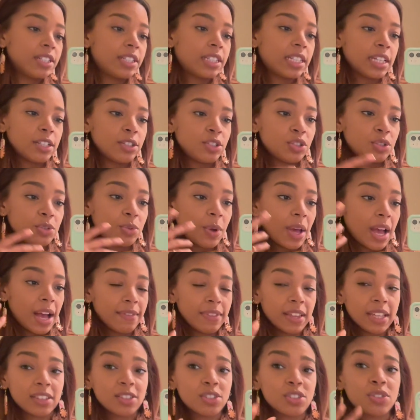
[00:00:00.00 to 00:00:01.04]
they do have
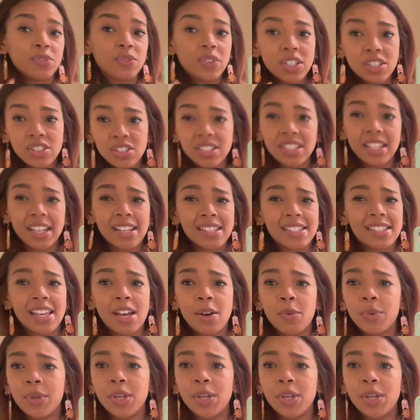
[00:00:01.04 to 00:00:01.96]
like those features. Like I said,